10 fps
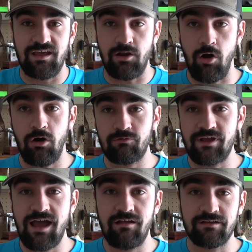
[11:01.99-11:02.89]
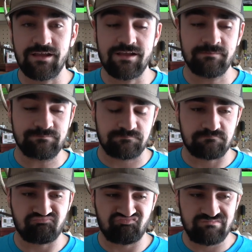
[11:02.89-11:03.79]
in all reality,
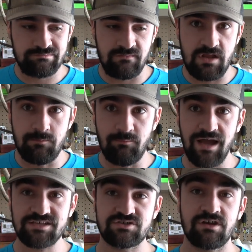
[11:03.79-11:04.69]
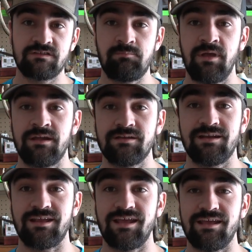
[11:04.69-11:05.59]
my strict
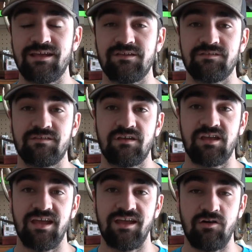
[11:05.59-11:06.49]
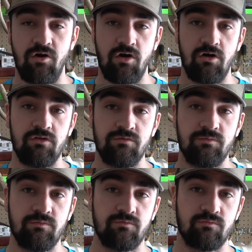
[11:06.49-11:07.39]
opinion is it
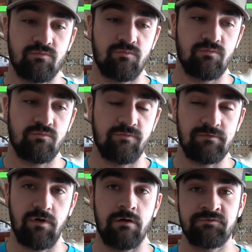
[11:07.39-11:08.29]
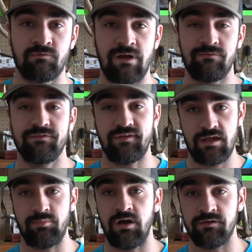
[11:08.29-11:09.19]
all revolves around the
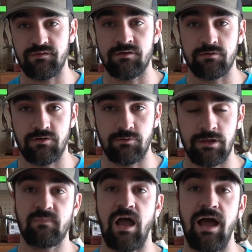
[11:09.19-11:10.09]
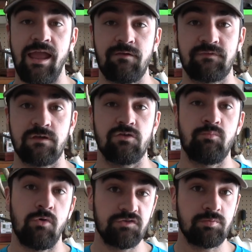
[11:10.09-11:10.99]
type of hunting you're doing. I have
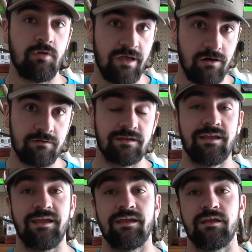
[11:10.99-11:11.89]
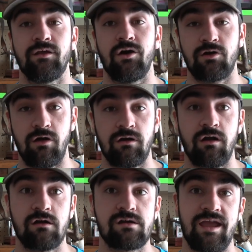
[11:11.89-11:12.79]
killed multiple elk in a
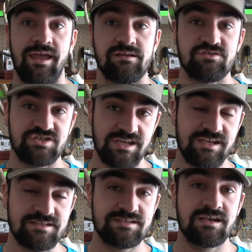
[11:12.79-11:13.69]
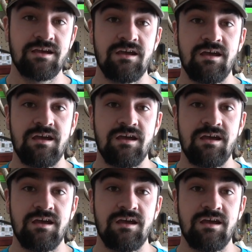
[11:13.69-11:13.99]
Carhartt and jeans,